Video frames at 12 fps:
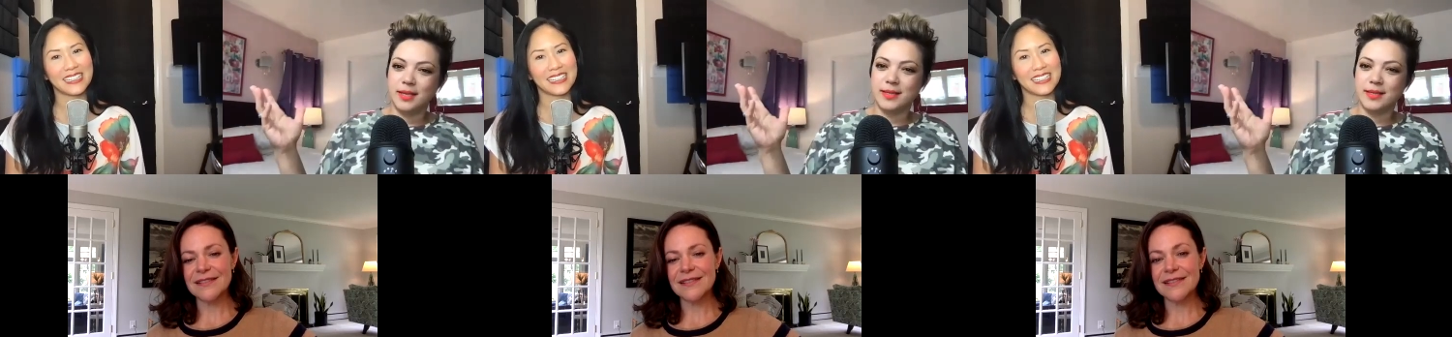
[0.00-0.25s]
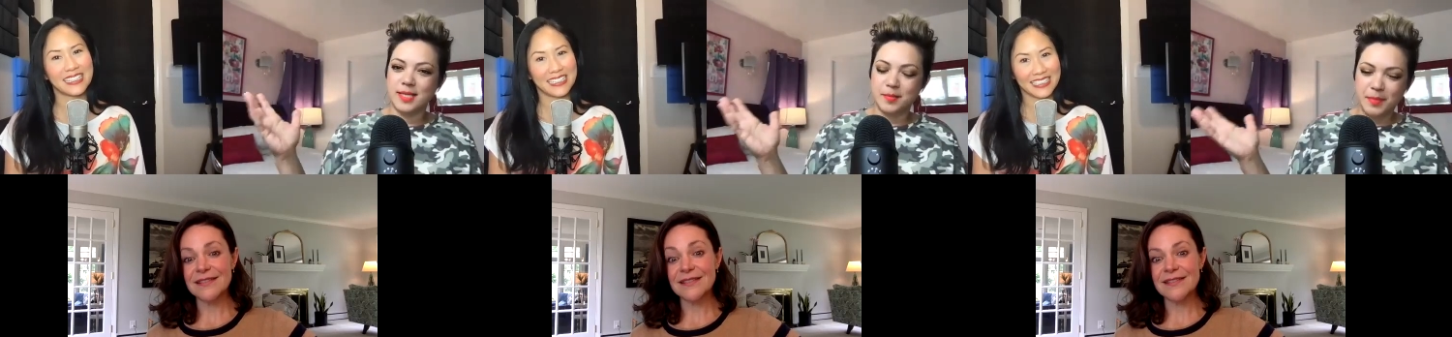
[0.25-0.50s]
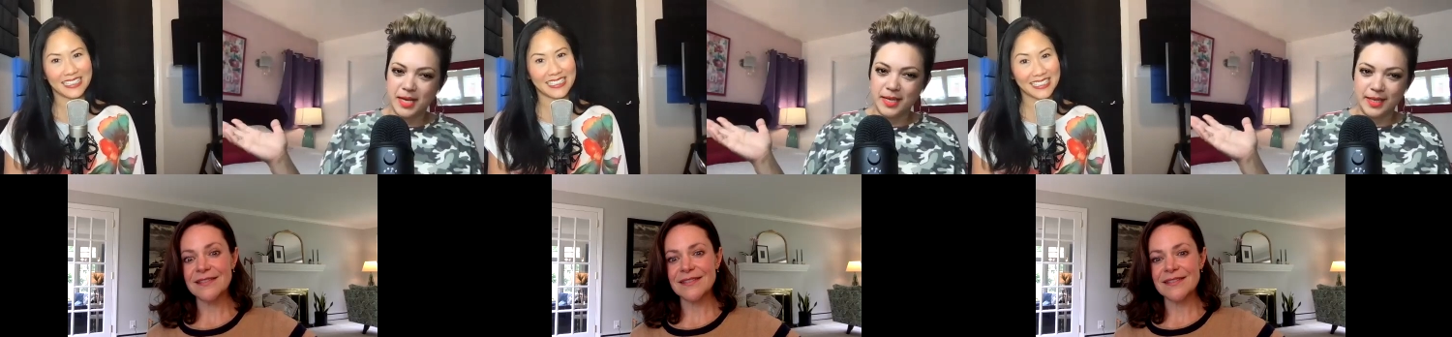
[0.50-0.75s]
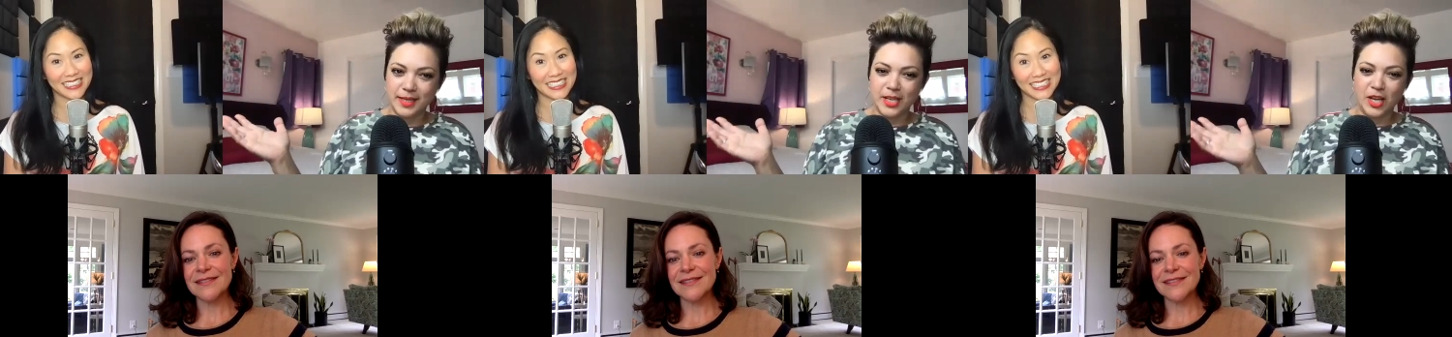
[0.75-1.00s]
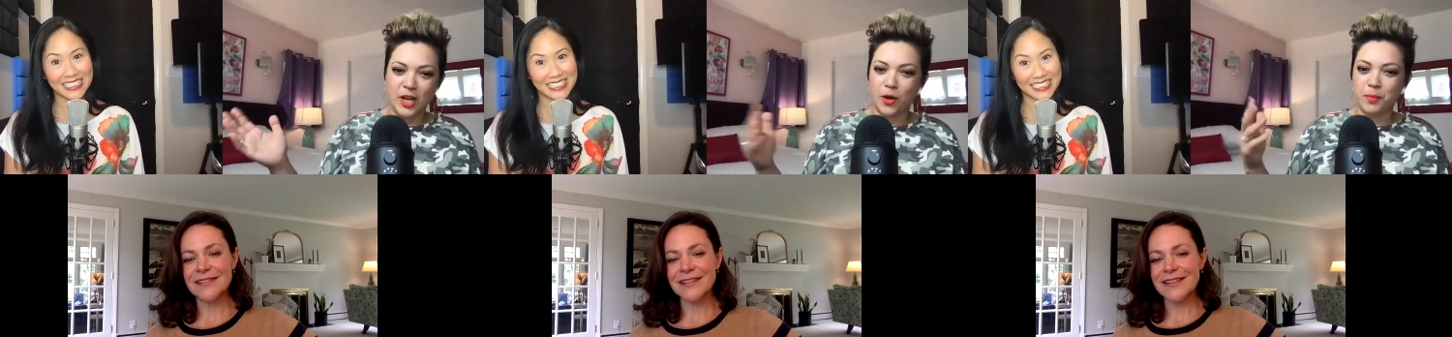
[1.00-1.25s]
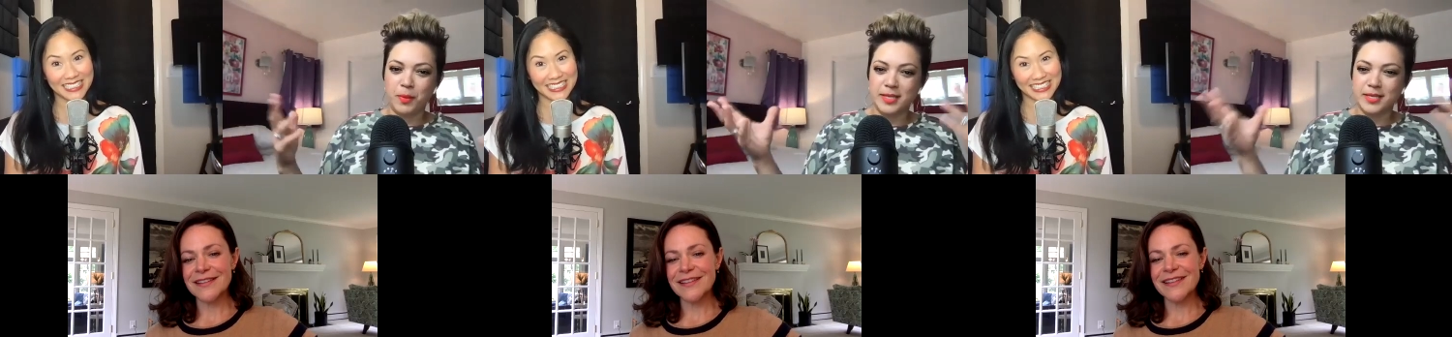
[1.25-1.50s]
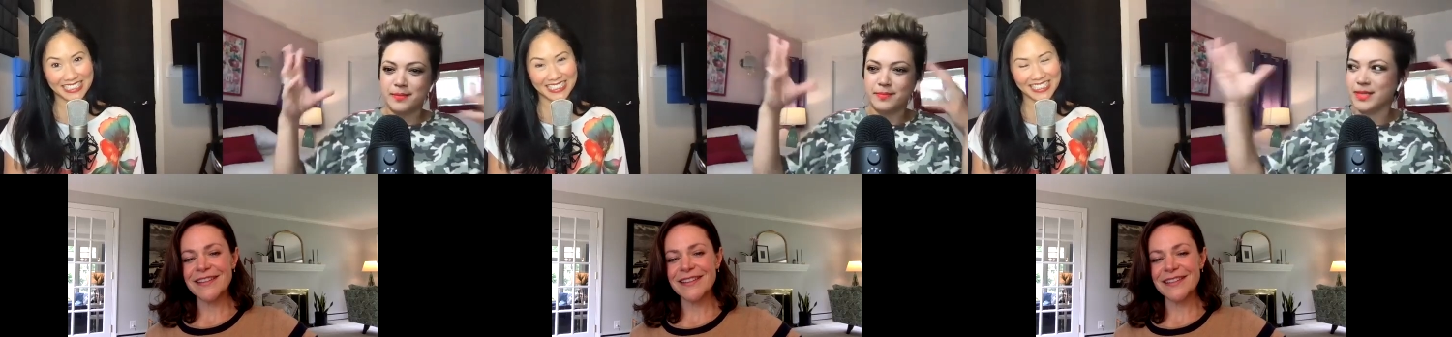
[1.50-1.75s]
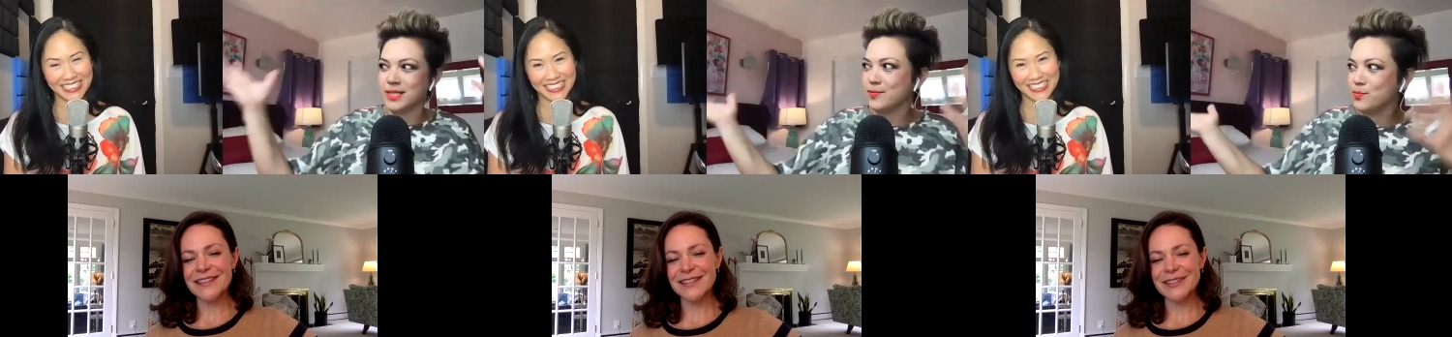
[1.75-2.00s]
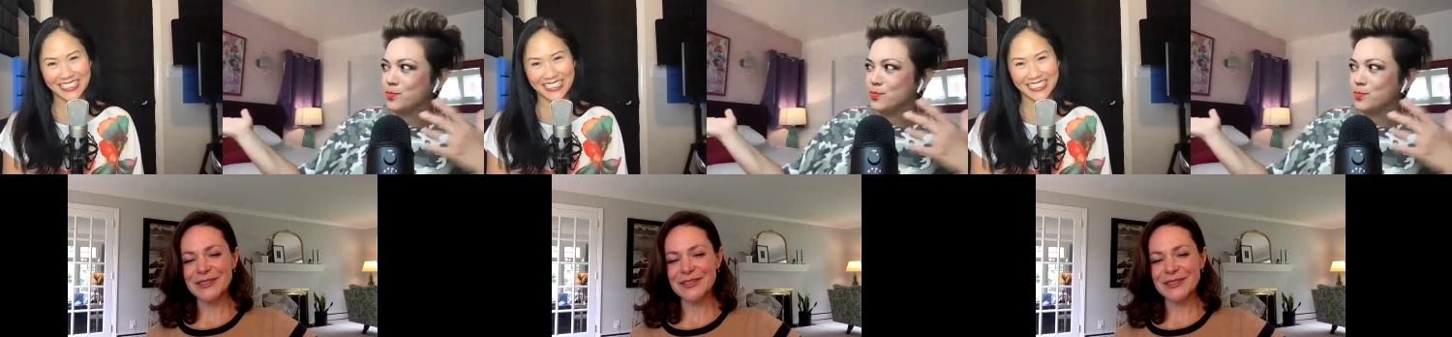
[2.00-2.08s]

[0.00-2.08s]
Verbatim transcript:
Speaker 1: smitten, you know, by just this